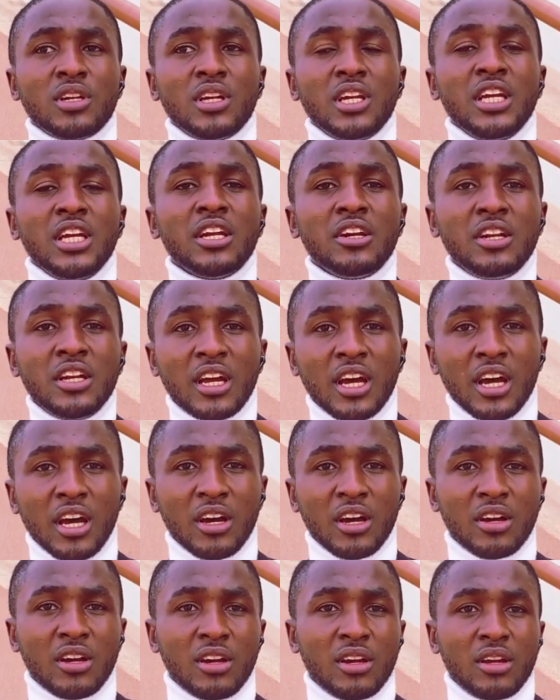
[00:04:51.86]
area,
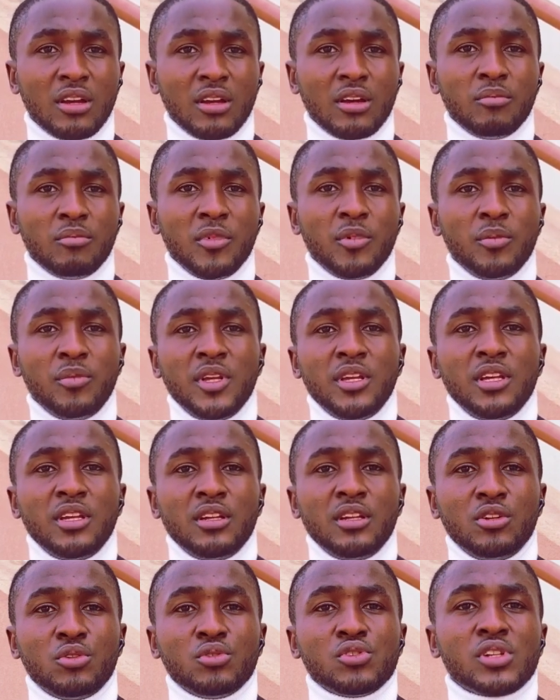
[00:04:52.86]
maybe
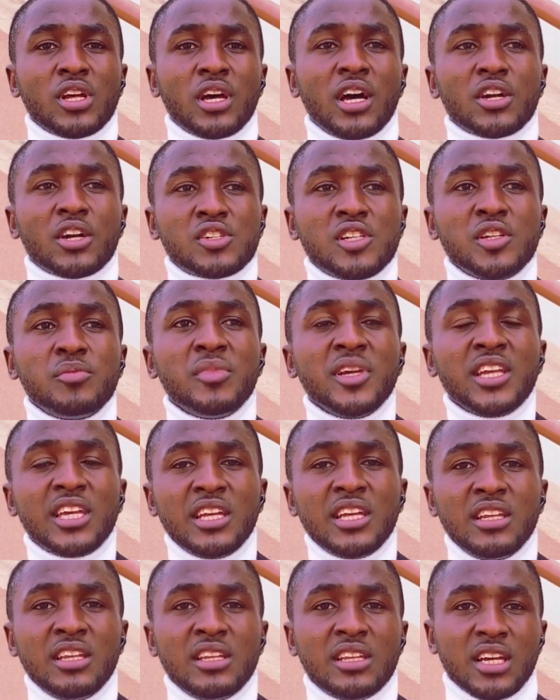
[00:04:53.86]
those that are actually
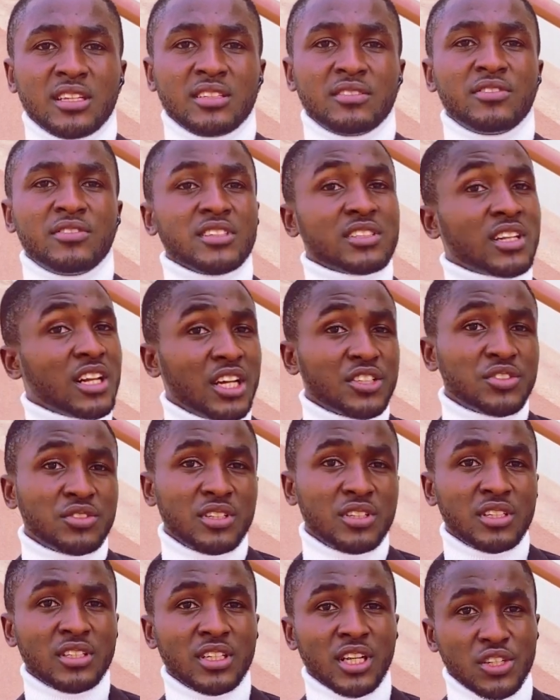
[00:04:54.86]
making it as first class
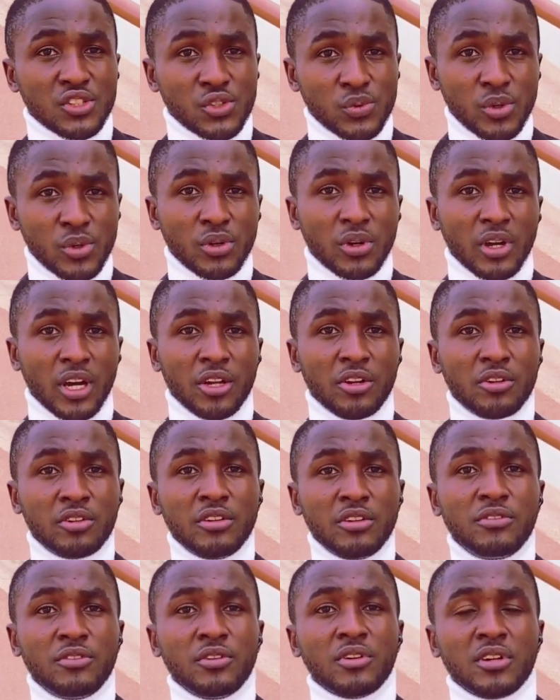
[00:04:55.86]
student as well. I don't know
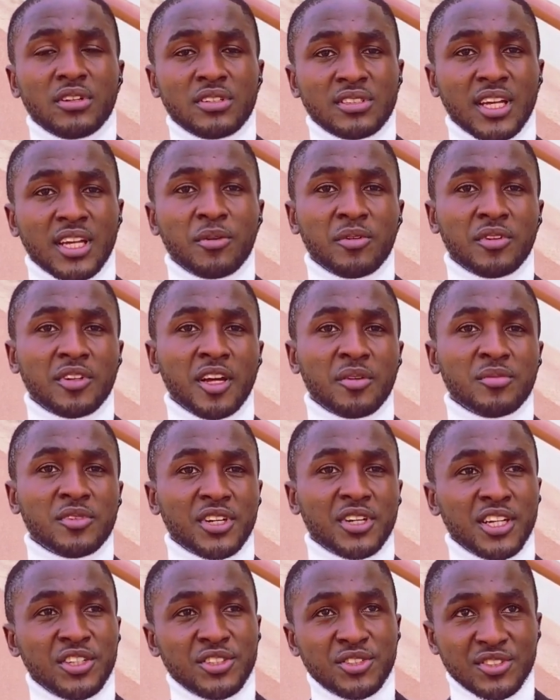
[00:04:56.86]
if you understand what I'm
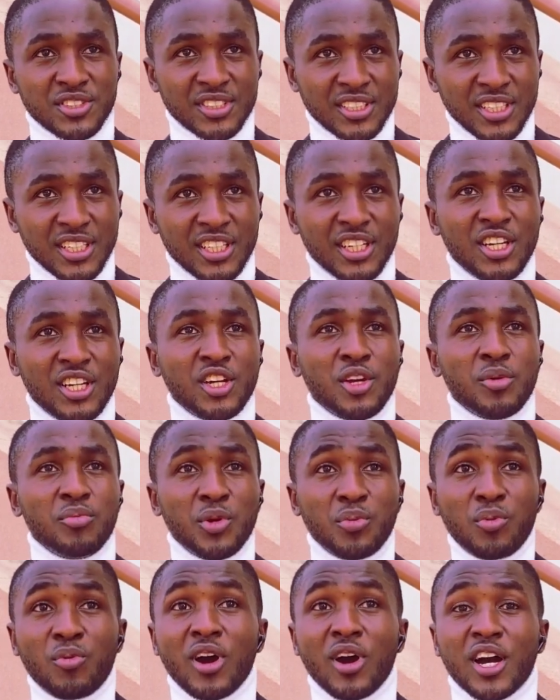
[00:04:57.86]
trying to say.
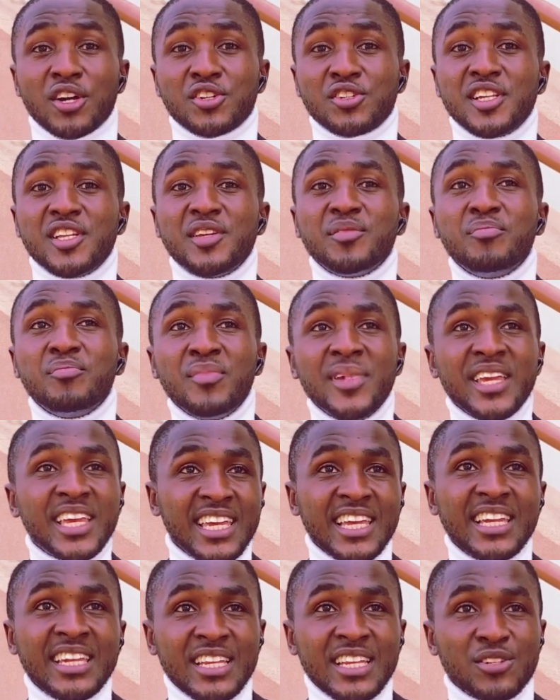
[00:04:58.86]
People are actually
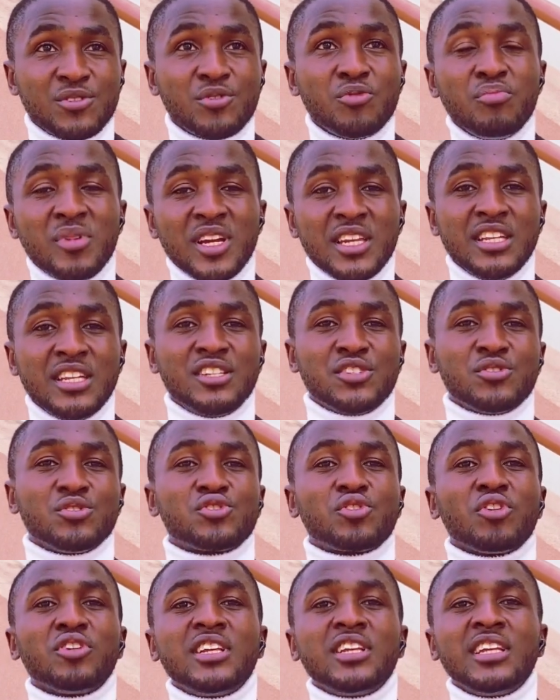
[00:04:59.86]
making it, who made it, so
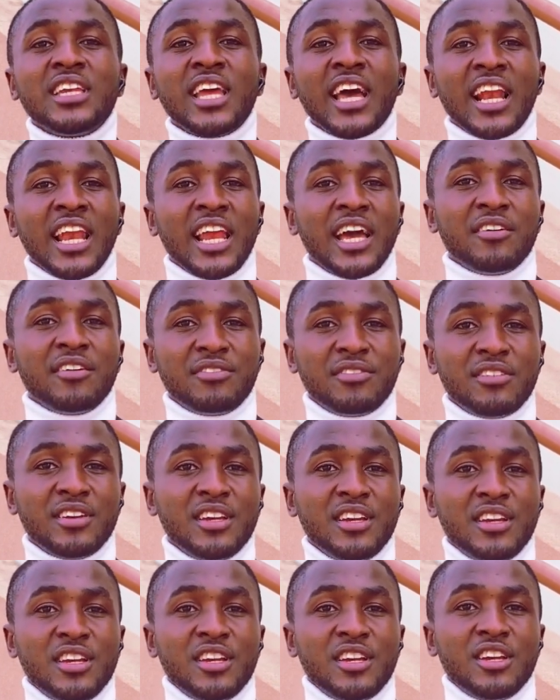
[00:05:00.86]
studying their life,
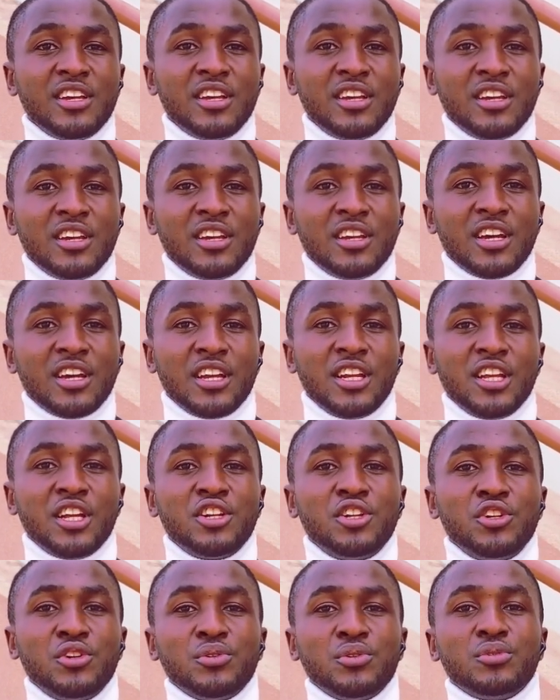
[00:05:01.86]
and
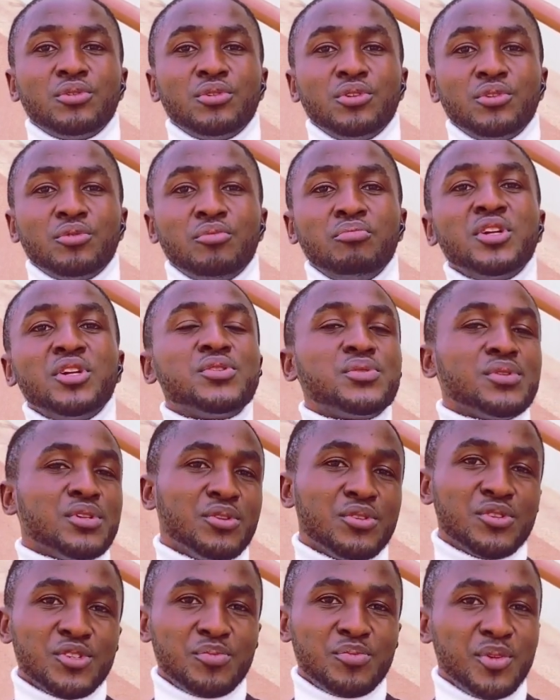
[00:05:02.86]
then you meet with
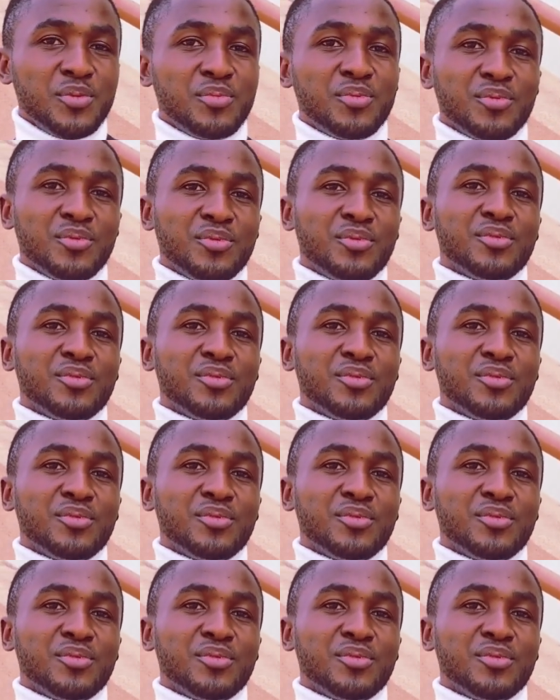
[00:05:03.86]
those people.